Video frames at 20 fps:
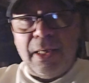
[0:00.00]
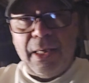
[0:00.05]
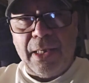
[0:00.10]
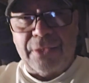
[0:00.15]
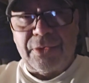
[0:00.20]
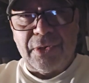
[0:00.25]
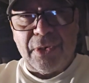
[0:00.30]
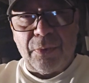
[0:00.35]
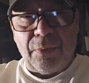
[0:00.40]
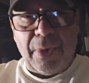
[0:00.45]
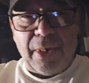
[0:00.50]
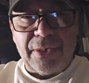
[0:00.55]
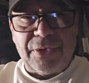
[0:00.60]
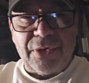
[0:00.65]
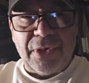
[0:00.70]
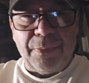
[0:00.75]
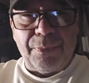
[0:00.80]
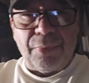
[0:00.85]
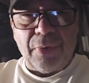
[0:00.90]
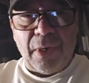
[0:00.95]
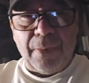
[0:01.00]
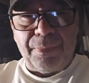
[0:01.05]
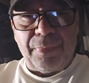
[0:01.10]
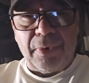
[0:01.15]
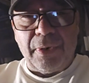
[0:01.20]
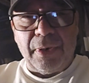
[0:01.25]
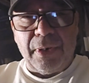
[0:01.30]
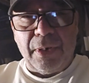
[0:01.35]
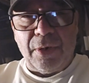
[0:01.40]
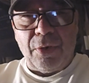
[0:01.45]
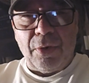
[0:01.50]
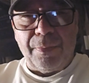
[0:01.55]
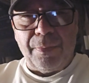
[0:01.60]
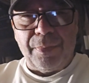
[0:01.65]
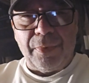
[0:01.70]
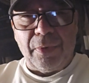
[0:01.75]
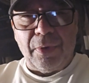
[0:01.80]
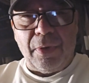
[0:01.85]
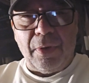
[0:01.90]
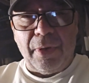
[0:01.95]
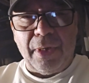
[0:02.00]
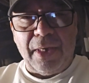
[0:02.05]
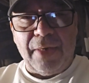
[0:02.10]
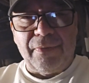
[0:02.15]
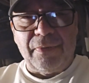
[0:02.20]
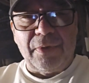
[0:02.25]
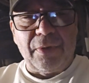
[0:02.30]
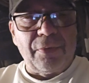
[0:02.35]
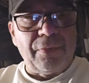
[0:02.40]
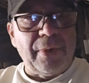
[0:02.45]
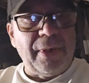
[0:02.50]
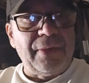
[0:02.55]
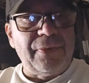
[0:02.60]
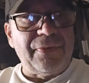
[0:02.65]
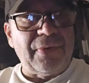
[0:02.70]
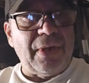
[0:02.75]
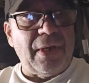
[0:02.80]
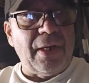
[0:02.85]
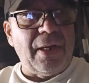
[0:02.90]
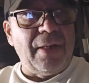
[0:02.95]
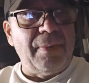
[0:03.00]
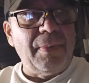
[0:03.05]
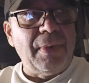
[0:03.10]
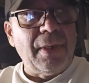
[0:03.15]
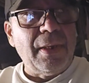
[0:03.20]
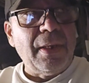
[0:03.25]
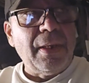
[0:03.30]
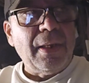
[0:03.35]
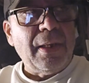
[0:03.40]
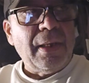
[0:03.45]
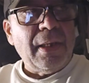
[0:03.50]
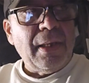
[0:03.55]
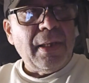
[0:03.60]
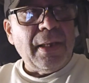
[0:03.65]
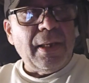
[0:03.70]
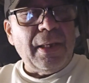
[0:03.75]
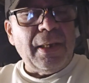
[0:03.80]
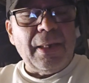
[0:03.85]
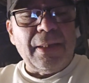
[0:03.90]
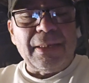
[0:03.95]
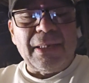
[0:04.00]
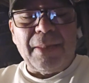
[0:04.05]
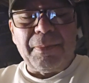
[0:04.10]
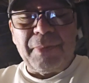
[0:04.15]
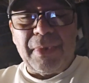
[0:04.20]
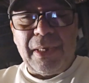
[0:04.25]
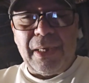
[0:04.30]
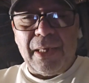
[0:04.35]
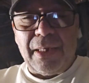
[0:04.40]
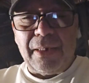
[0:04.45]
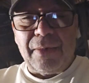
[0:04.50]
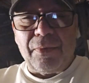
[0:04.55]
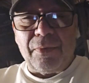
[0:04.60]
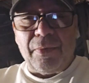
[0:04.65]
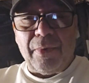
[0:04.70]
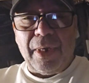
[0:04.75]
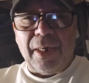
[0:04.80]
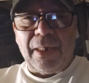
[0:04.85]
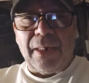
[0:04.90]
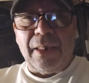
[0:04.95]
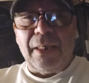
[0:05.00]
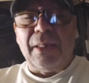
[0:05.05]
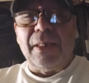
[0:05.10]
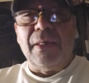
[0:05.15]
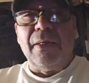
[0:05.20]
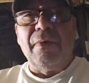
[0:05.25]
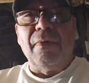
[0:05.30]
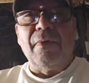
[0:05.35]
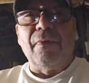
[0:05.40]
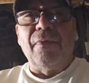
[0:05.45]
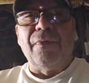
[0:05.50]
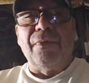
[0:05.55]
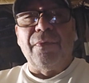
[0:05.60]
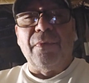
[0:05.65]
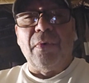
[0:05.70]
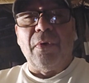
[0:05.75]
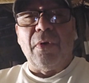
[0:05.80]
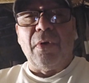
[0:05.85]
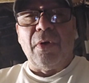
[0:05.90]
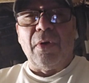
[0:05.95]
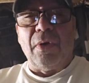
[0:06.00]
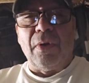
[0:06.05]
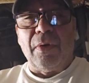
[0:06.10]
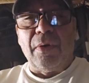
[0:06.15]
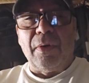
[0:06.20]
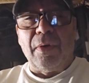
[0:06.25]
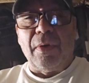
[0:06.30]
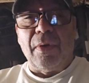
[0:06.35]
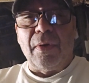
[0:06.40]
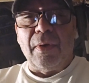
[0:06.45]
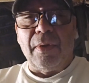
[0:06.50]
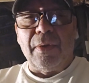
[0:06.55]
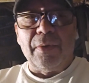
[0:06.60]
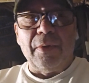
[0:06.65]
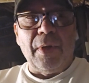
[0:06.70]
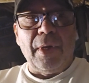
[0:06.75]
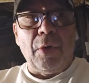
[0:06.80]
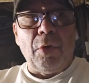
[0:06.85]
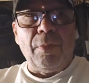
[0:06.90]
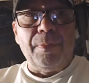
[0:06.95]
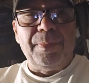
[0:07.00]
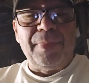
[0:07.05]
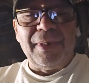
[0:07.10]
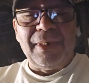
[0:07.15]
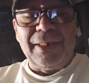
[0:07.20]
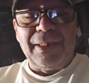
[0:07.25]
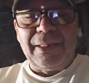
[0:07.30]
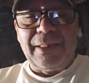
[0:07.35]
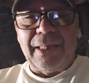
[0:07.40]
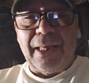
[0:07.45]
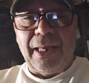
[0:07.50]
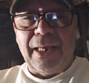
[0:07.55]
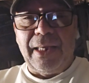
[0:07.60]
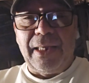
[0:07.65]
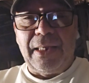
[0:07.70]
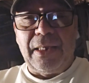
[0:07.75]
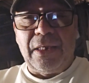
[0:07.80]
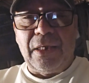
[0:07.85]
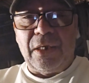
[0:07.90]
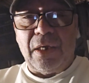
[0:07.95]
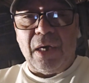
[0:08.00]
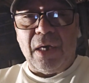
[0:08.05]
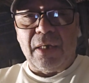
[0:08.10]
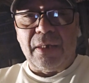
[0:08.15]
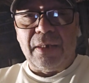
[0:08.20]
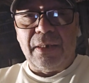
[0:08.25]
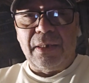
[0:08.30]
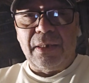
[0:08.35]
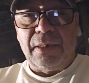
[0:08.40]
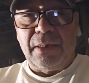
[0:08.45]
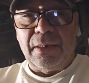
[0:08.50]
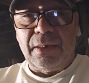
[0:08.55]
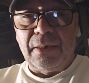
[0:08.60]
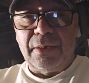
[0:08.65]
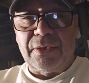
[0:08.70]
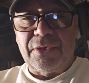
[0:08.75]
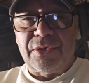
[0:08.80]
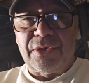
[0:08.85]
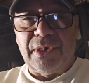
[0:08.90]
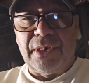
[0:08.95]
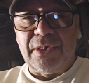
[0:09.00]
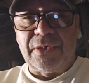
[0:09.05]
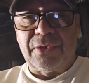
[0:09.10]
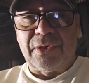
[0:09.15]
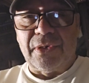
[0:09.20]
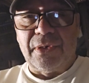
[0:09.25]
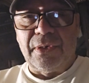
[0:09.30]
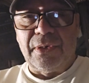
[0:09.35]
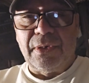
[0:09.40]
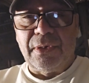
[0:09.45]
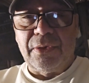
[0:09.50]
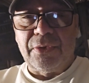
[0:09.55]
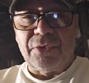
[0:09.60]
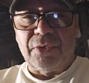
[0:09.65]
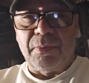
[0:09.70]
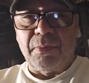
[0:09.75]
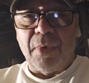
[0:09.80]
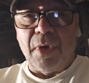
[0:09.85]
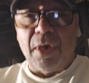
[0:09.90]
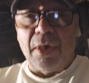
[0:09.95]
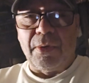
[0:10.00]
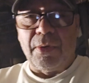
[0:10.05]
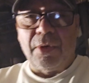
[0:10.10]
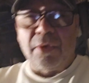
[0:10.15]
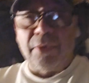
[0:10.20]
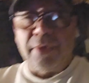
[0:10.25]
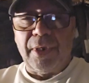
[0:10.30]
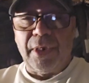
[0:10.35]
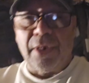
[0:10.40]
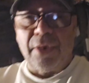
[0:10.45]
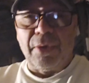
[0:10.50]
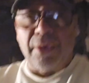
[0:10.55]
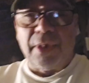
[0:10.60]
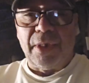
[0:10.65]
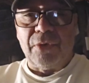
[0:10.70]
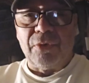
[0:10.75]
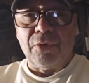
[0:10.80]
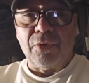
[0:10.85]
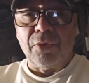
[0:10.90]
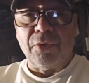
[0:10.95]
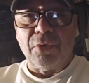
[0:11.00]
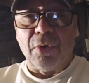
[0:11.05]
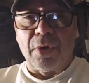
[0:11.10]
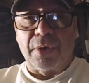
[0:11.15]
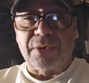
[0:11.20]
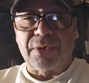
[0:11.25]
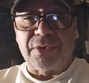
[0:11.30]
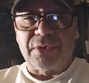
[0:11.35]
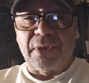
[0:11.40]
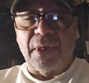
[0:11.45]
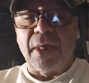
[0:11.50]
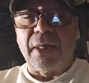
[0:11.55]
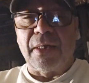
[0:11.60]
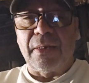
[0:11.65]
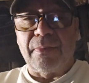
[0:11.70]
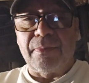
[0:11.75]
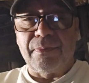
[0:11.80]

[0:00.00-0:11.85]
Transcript: XNYC Prepper here. Hope you're all having a great time. And I'm getting ready for opening day gun season tomorrow here in New York State.